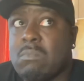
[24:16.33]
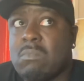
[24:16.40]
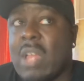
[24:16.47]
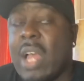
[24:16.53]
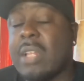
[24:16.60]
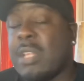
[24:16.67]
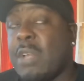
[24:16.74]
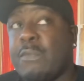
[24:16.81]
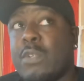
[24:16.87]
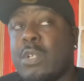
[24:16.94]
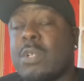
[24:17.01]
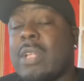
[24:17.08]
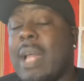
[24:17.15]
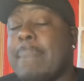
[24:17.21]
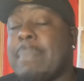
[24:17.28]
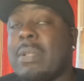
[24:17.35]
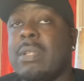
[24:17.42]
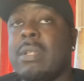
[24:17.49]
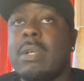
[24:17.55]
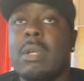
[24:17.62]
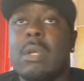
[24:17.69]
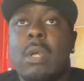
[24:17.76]
That definitely could happen
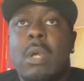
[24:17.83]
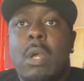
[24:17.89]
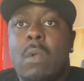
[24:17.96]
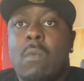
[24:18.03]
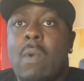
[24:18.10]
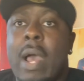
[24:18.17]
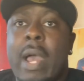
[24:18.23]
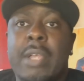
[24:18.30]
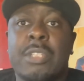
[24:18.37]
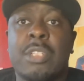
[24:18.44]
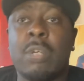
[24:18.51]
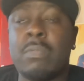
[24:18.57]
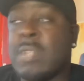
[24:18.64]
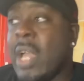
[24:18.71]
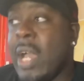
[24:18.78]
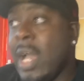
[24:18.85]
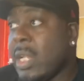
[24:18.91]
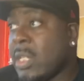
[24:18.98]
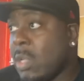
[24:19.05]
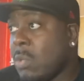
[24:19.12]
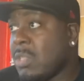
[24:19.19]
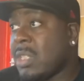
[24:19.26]
right? So yeah,
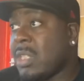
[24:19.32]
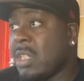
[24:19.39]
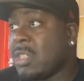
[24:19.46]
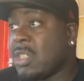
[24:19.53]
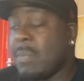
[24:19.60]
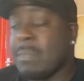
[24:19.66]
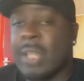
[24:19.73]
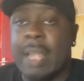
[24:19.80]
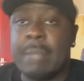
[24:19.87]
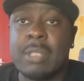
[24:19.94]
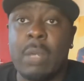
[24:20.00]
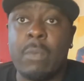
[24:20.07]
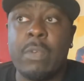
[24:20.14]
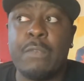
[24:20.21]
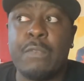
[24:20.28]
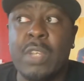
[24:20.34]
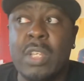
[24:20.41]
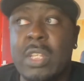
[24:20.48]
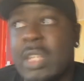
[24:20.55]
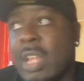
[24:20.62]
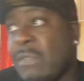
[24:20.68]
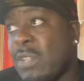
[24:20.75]
those are just some games that we
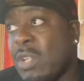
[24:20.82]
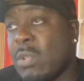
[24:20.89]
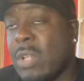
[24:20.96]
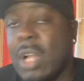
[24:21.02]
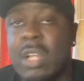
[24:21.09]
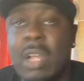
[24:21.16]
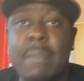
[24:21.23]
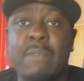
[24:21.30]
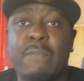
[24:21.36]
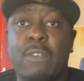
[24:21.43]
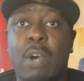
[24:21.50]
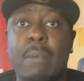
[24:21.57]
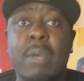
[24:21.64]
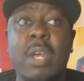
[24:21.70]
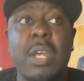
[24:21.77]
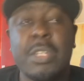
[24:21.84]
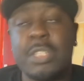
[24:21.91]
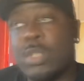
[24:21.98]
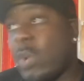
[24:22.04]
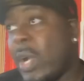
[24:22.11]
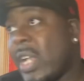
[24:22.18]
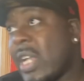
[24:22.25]
think definitely know that are coming from
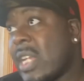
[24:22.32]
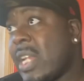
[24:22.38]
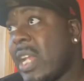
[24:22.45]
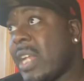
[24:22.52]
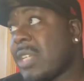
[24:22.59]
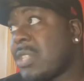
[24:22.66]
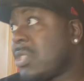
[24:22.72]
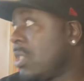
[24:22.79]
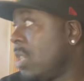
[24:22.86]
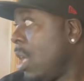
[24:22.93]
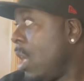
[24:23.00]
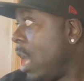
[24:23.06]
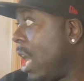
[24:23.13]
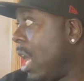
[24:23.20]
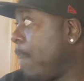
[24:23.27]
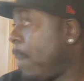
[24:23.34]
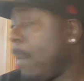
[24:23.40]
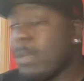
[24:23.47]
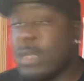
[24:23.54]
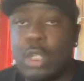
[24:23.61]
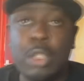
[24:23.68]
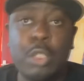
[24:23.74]
Square Enix. Uh,
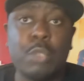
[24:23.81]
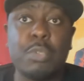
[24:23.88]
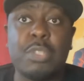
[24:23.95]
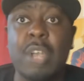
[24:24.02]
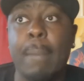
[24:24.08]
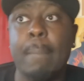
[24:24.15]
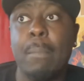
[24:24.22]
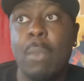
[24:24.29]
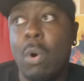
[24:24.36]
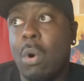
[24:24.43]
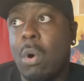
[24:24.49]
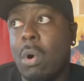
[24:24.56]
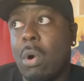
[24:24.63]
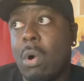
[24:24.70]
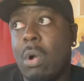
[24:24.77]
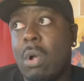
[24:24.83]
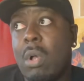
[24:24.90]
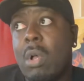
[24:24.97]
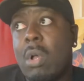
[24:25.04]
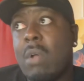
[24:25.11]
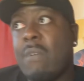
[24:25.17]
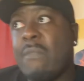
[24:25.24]
probably going to do some more
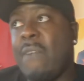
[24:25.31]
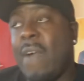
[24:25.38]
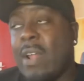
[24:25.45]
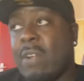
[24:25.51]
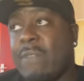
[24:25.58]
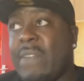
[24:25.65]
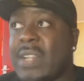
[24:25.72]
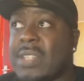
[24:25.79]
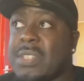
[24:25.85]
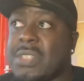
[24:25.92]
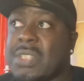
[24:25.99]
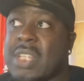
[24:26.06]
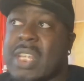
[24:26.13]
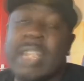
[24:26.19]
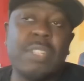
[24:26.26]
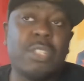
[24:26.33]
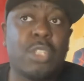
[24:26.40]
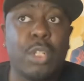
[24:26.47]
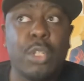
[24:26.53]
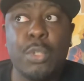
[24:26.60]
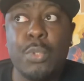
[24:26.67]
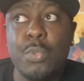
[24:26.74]
Final Fantasy
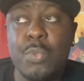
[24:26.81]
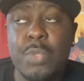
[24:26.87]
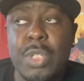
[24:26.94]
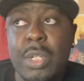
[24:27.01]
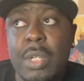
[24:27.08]
interlude,